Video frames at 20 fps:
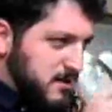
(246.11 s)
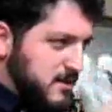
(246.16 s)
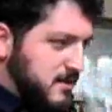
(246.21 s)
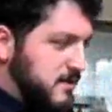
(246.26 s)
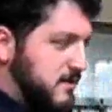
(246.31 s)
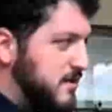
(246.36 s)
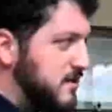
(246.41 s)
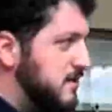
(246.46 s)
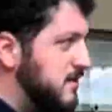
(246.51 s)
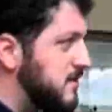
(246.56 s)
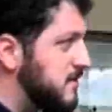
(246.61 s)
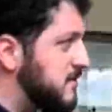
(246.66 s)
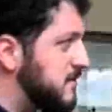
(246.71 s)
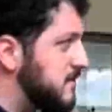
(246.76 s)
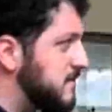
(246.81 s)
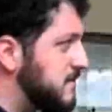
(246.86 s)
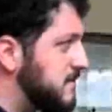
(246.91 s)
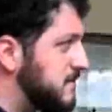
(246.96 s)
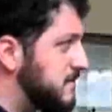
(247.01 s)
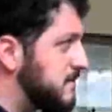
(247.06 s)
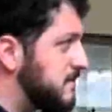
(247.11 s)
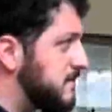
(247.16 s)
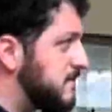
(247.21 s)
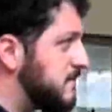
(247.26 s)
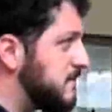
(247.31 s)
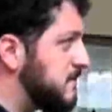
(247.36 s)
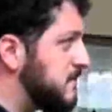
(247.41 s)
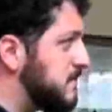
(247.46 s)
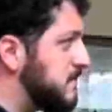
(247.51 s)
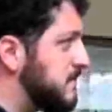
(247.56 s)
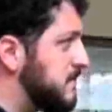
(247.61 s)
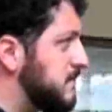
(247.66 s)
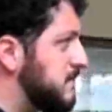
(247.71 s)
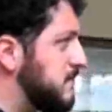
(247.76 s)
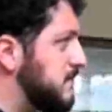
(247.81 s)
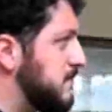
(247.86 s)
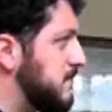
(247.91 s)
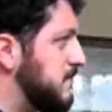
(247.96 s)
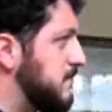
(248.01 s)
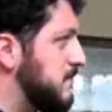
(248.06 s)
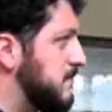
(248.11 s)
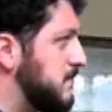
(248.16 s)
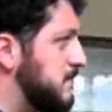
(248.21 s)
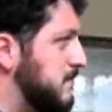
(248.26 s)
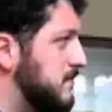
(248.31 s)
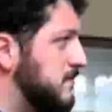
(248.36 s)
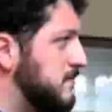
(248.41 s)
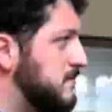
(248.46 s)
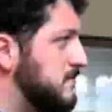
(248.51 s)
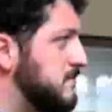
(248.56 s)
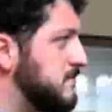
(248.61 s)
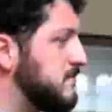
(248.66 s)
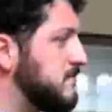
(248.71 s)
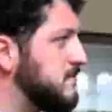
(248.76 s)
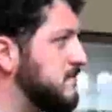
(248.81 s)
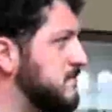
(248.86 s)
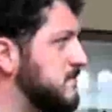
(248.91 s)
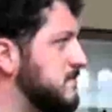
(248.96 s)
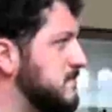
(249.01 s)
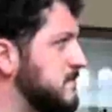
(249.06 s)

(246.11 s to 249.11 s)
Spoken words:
(not speaking)